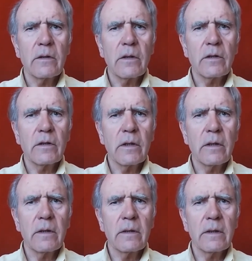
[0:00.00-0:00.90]
The
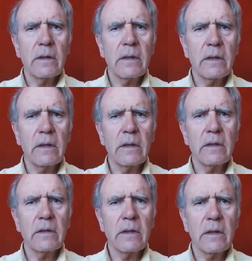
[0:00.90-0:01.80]
notion
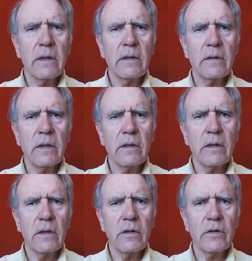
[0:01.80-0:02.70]
is in the
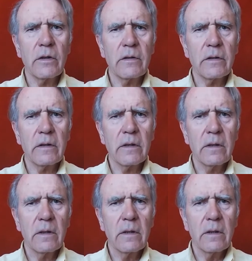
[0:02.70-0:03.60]
intelligence,
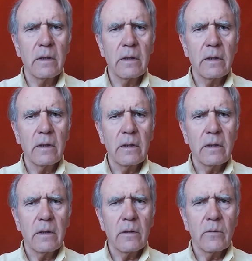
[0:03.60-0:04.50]

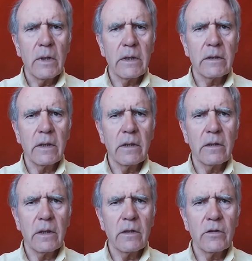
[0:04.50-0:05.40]
what the
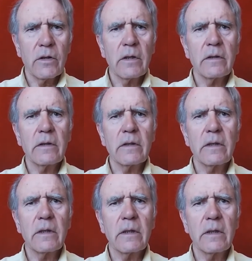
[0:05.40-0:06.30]

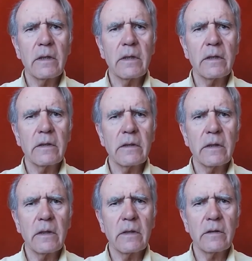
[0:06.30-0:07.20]
intelligence is
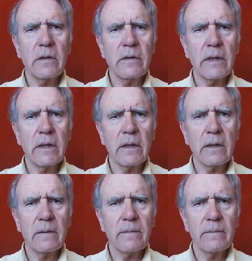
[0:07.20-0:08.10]
in the
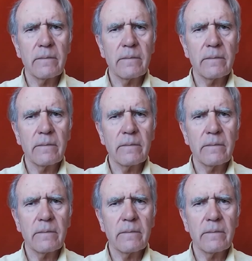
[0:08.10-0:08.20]
thing.